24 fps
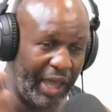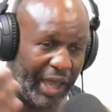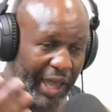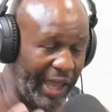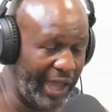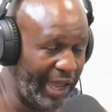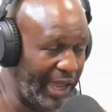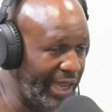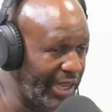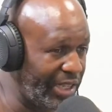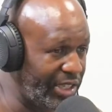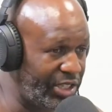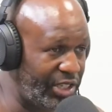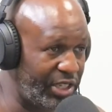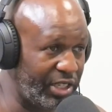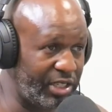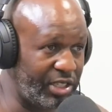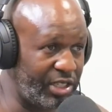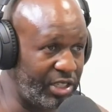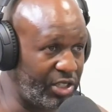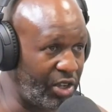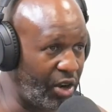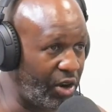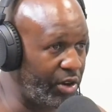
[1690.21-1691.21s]
and
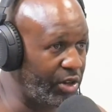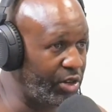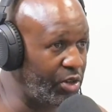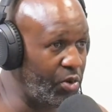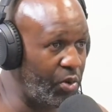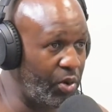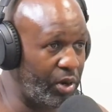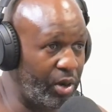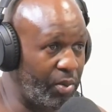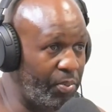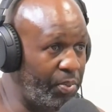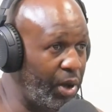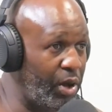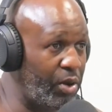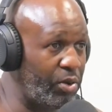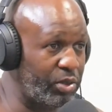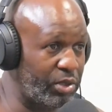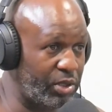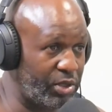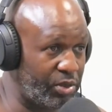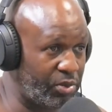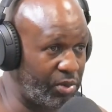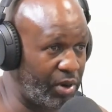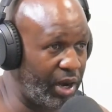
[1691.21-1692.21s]
just start doing the
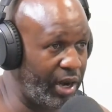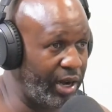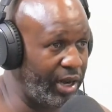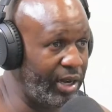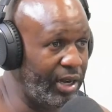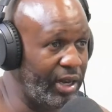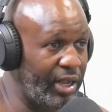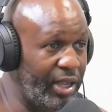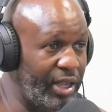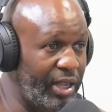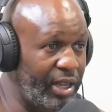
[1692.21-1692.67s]
poses, right?